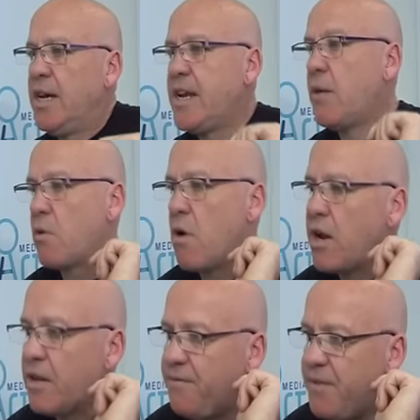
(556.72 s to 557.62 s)
Now we're
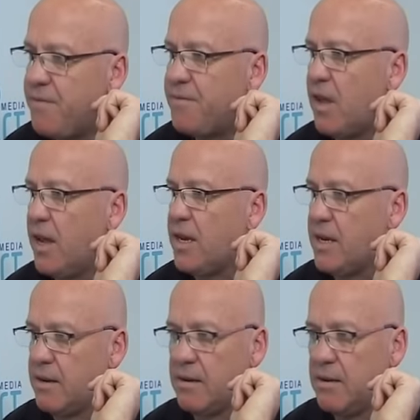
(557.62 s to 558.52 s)
only
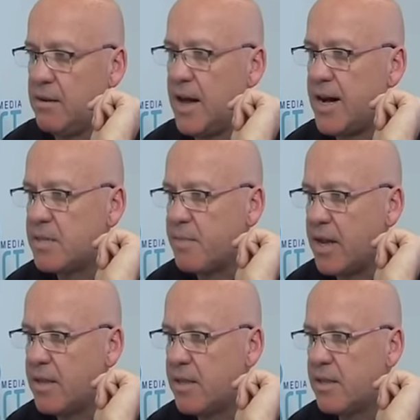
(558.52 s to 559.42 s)
15 last
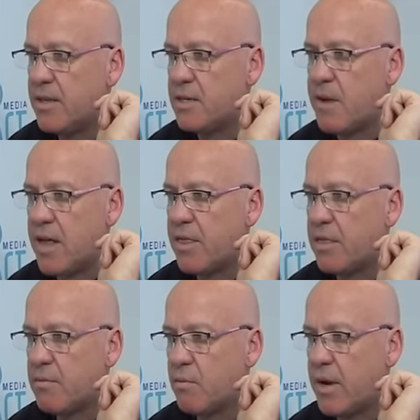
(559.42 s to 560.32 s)
month. This
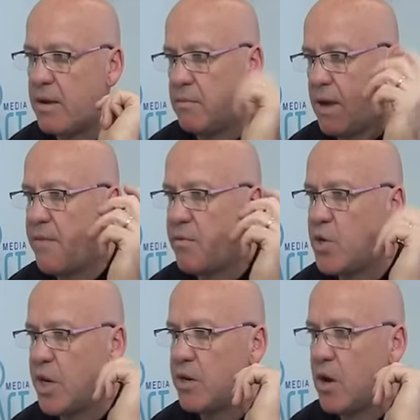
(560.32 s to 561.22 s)
month we're
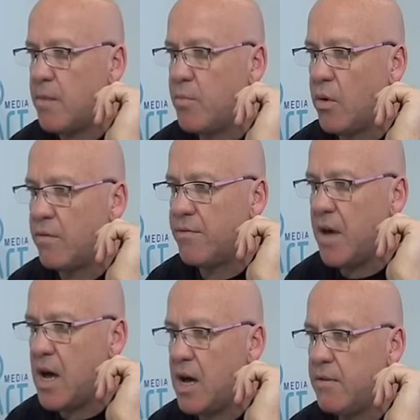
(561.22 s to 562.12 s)
averaging
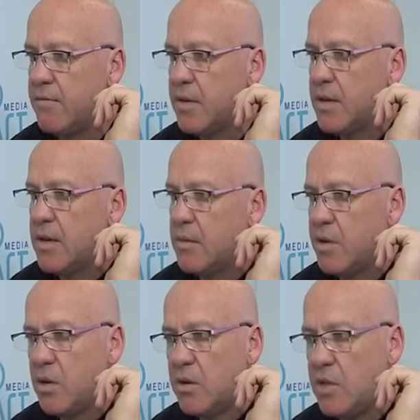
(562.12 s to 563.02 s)
9.5,
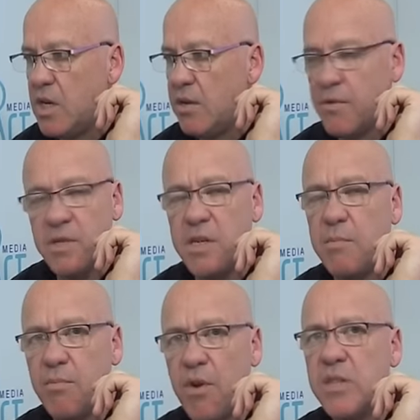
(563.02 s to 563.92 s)
but look at the difference in
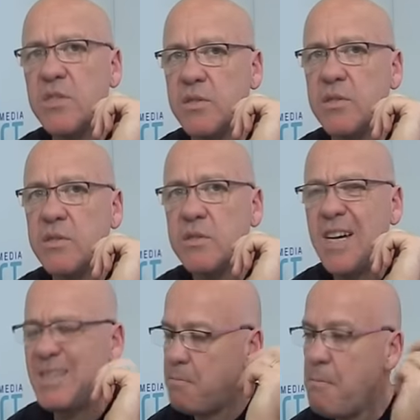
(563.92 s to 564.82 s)
impressions.
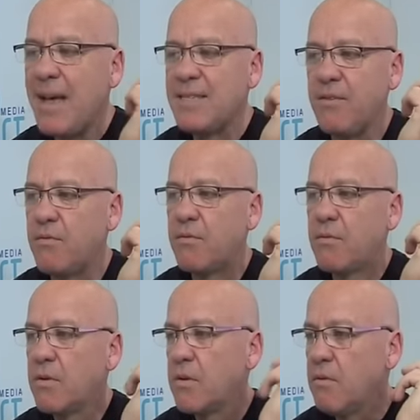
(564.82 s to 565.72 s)
That's massive,
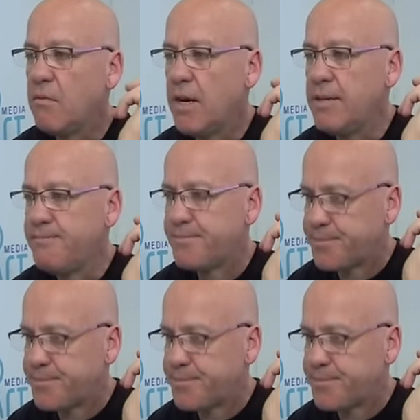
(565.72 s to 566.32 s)
right?